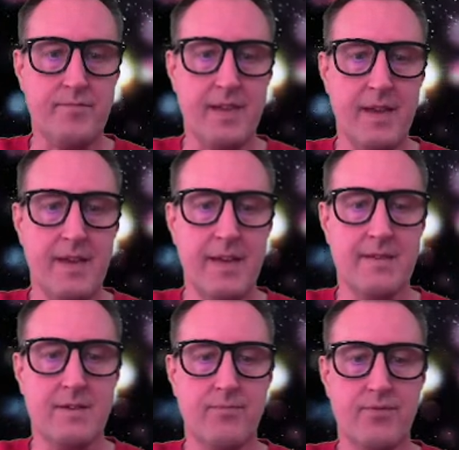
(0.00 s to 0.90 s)
here
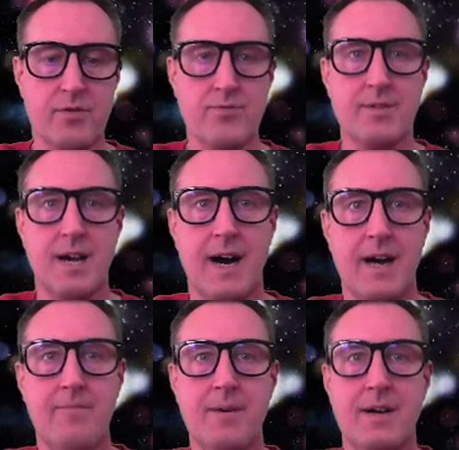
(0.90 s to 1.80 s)
the
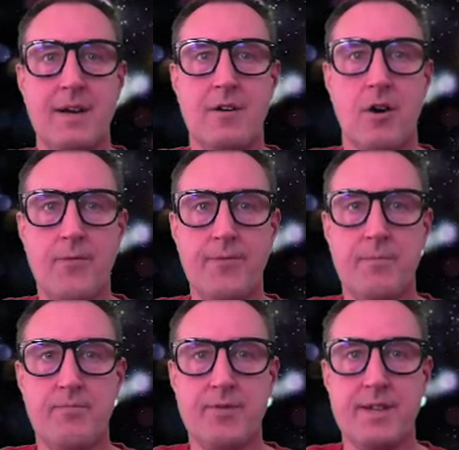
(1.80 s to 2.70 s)
prototype of the
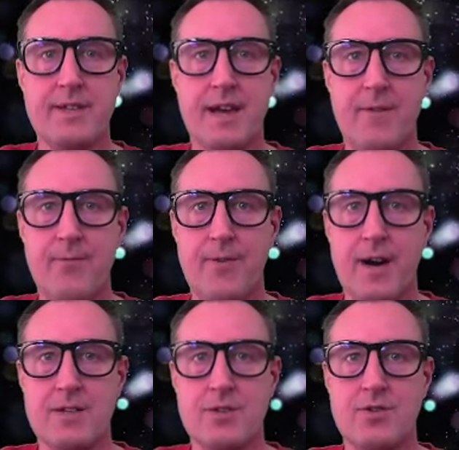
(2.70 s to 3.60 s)
printf
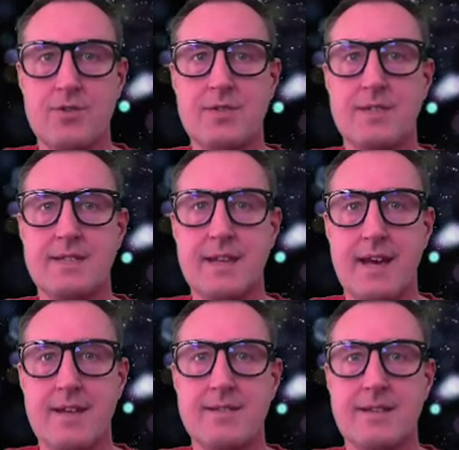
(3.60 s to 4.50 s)
function
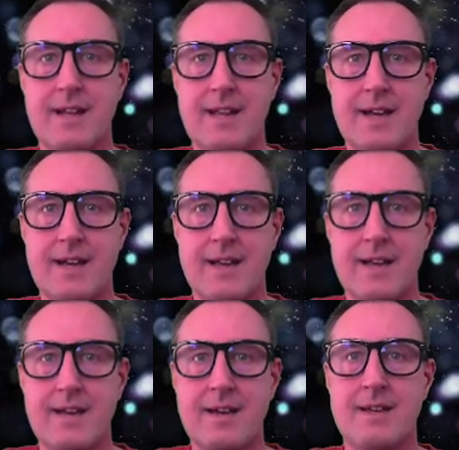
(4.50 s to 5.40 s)
states
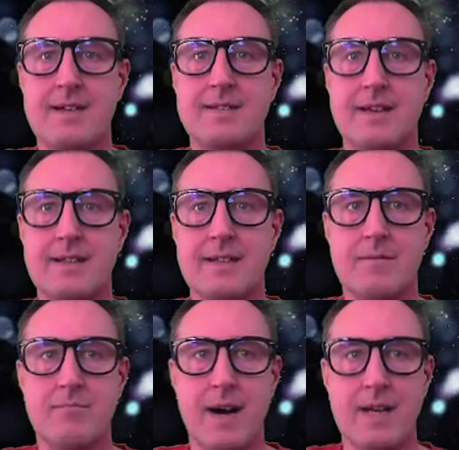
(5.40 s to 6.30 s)
clearly that it
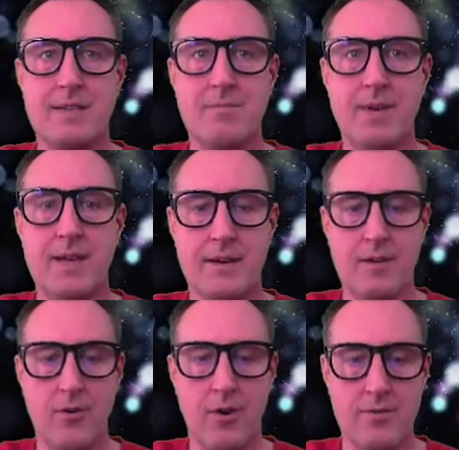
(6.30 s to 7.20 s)
must be a
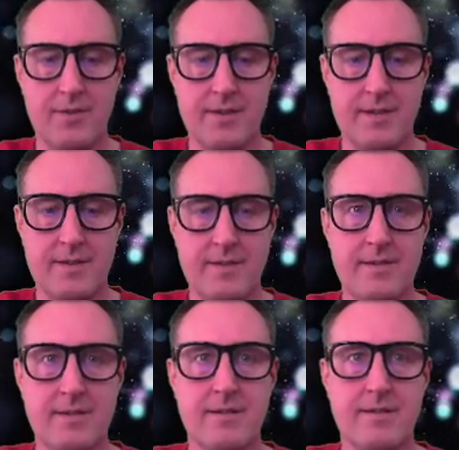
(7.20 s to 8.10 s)
constant